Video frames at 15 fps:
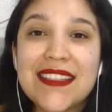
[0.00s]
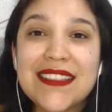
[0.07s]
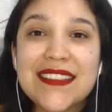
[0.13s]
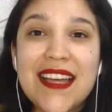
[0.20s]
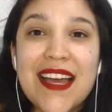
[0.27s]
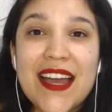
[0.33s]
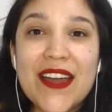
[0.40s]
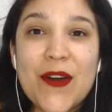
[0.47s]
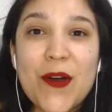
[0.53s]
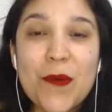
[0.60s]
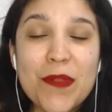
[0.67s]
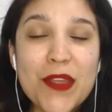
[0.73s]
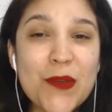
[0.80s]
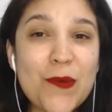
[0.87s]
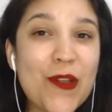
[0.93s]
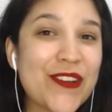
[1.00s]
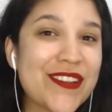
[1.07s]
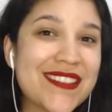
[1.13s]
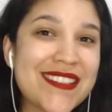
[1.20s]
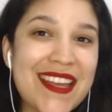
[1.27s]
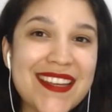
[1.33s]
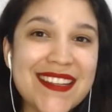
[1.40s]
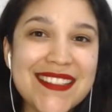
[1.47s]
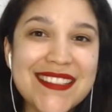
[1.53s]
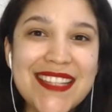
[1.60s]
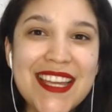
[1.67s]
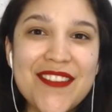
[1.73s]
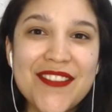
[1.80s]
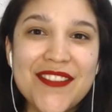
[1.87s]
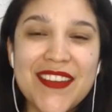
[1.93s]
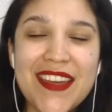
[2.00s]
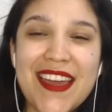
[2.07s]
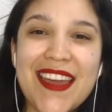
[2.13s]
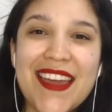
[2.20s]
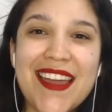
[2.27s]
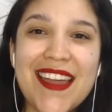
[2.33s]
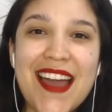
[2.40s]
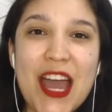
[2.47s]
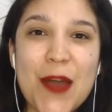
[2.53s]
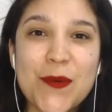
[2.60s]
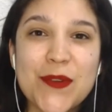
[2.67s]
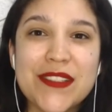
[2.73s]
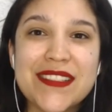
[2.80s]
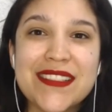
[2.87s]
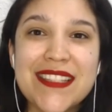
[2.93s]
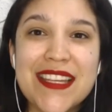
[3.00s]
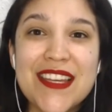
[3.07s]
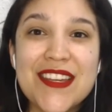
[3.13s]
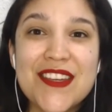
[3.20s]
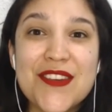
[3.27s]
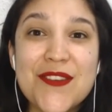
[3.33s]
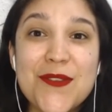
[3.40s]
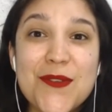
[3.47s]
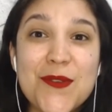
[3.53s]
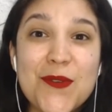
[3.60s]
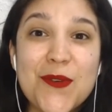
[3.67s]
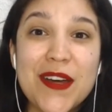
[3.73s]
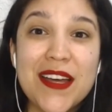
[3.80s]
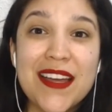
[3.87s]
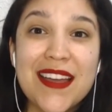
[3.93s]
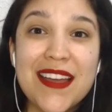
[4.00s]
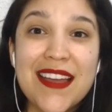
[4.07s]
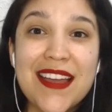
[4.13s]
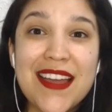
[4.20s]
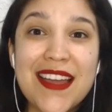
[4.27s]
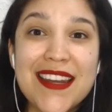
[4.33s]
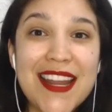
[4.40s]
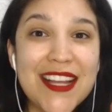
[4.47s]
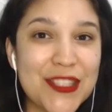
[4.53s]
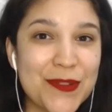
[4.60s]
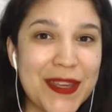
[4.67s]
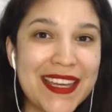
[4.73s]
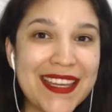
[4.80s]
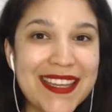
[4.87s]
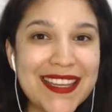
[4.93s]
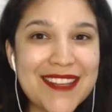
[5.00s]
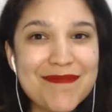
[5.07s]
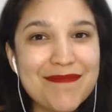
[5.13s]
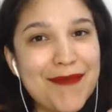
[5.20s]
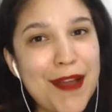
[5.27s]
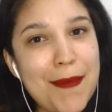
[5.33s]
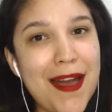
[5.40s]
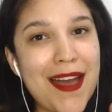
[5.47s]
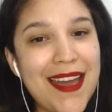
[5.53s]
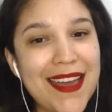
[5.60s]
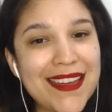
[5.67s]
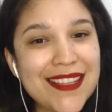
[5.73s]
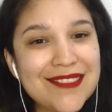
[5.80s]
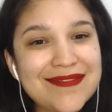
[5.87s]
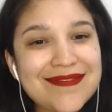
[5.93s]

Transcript: I hope that you all are staying safe, and I will see you next week. Bye bye.